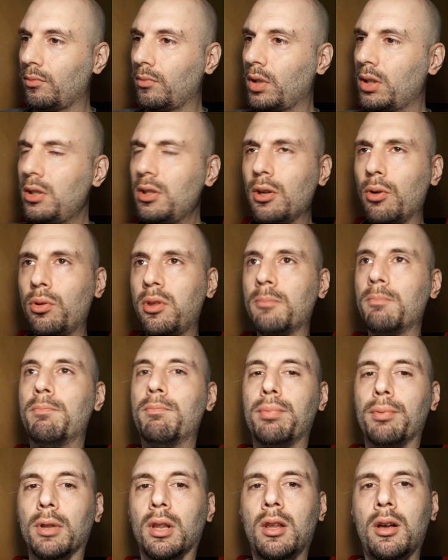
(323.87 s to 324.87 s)
You know the
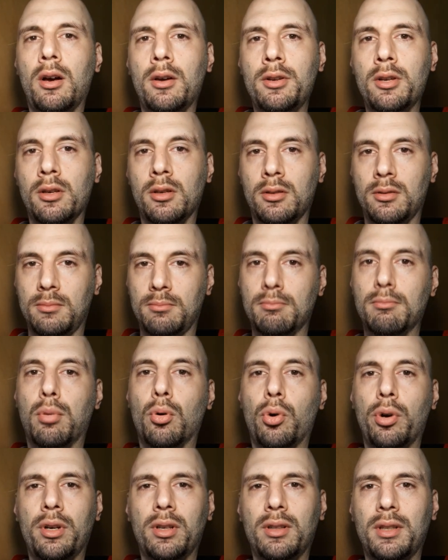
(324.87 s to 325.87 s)
blood
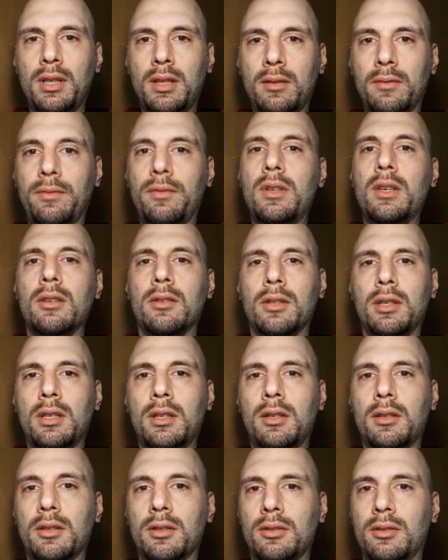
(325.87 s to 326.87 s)
boiling
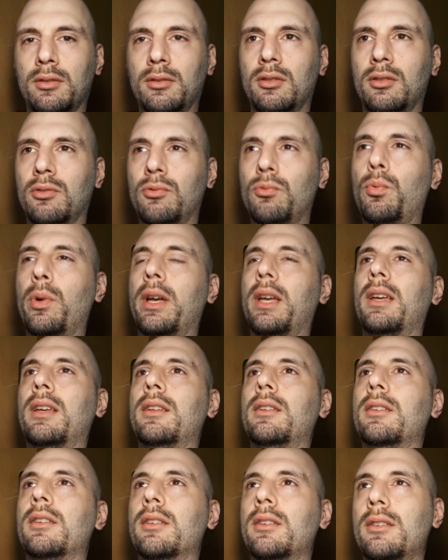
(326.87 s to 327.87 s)
feeling
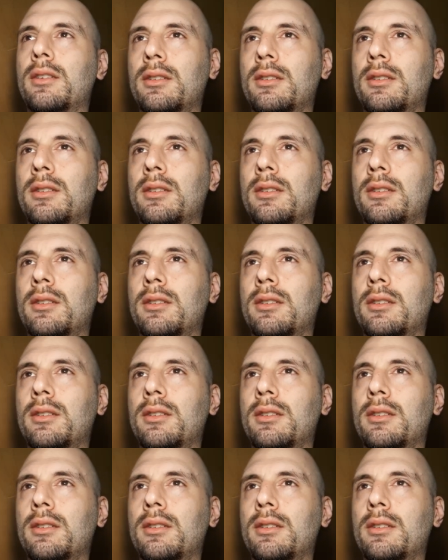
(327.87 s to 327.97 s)
when